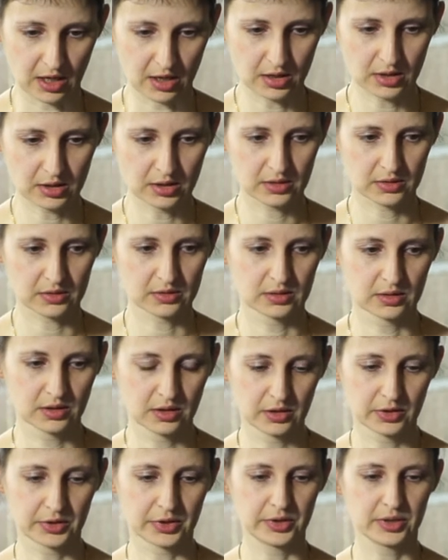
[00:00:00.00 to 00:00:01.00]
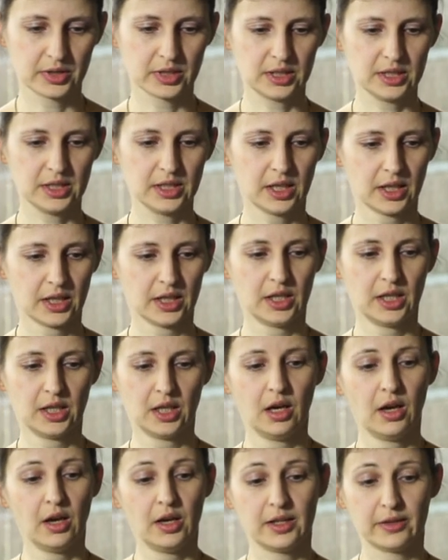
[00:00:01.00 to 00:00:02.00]
art currently,
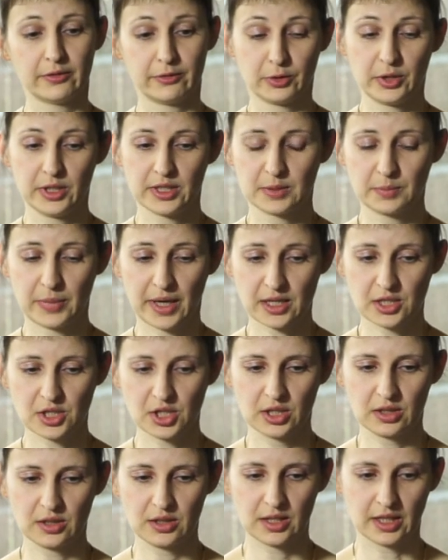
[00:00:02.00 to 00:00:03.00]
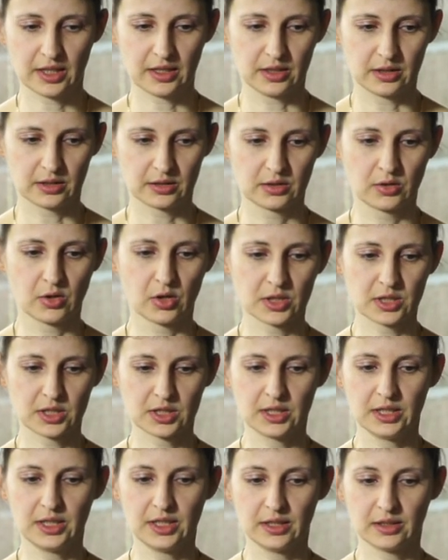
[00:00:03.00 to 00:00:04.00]
for inspection, there are
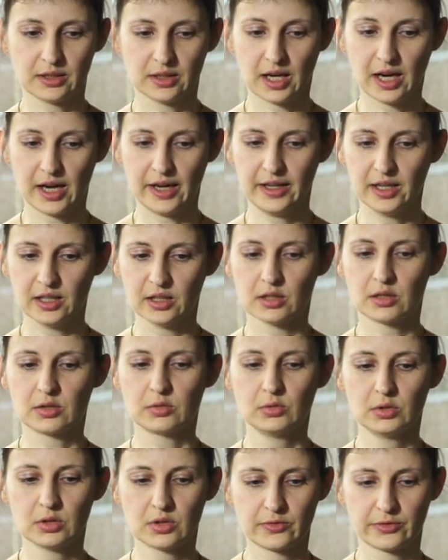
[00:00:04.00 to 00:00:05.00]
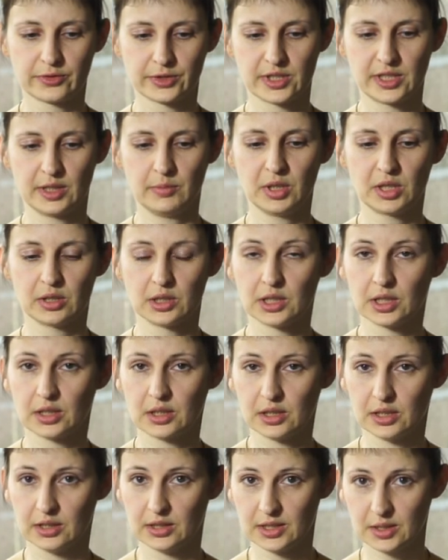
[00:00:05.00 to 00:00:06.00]
costly high-end tools for
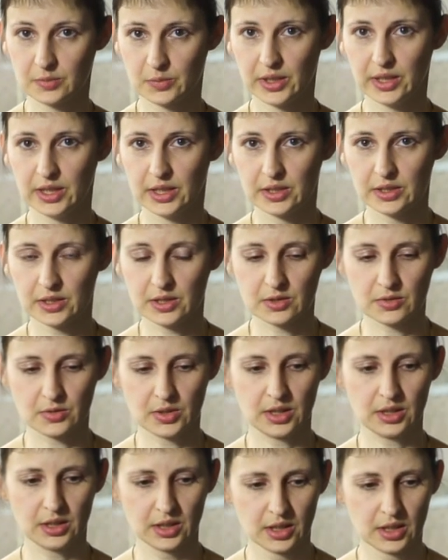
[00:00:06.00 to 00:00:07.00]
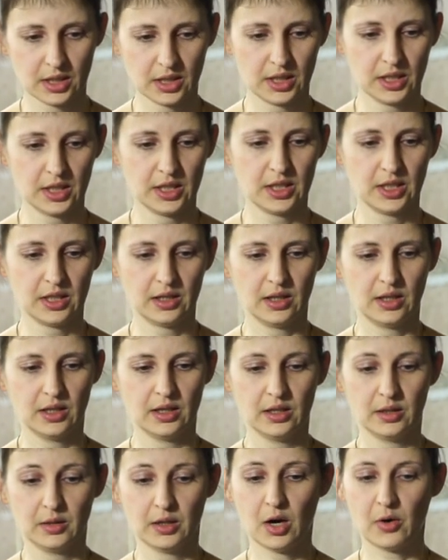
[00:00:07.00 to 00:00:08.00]
semiconductor and display industry.
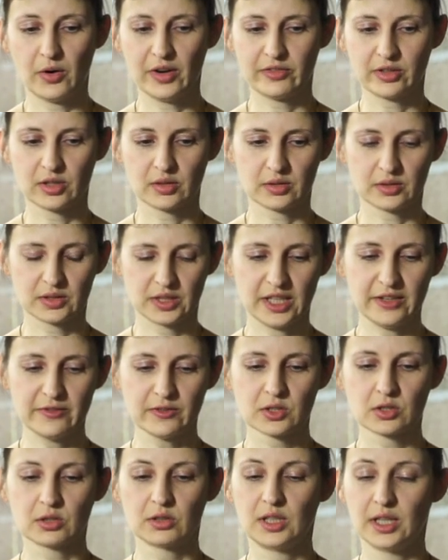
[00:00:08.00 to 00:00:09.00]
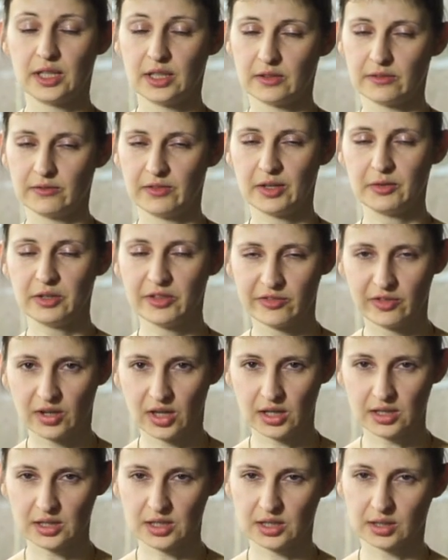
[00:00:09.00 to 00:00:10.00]
However, even so, they're very
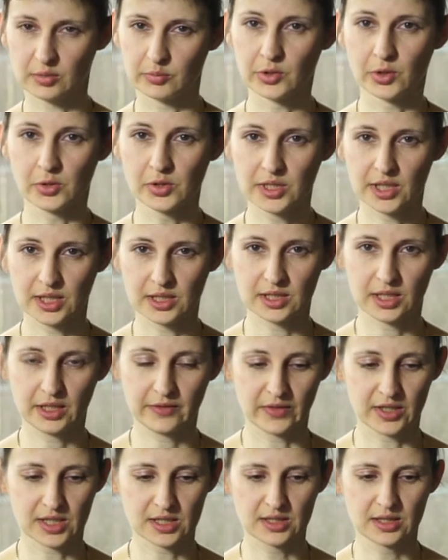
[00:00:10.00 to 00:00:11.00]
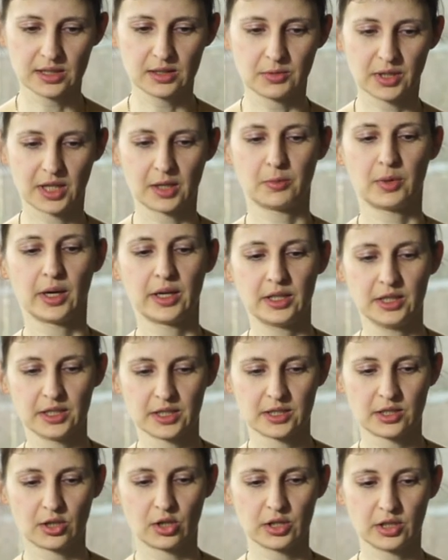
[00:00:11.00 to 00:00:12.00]
fast in processing, they still require a
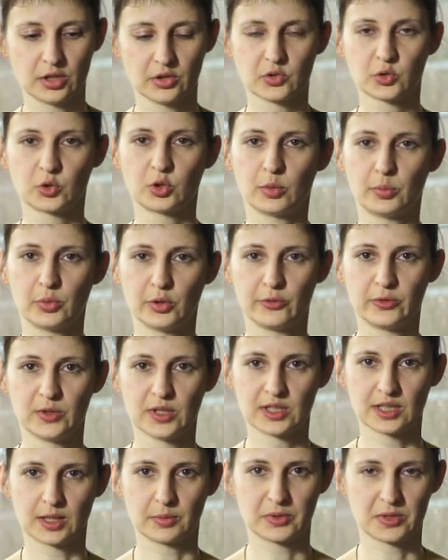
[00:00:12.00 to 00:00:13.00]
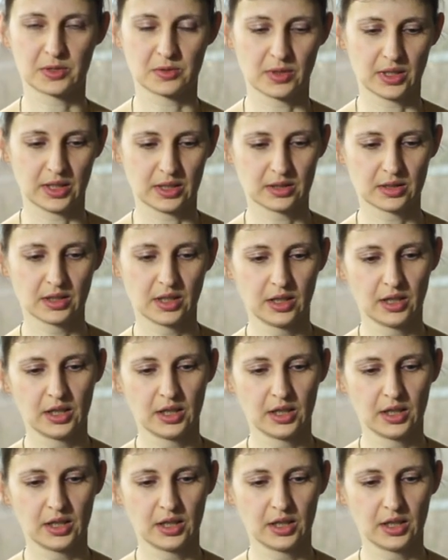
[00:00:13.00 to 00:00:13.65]
start and stop of the substrate.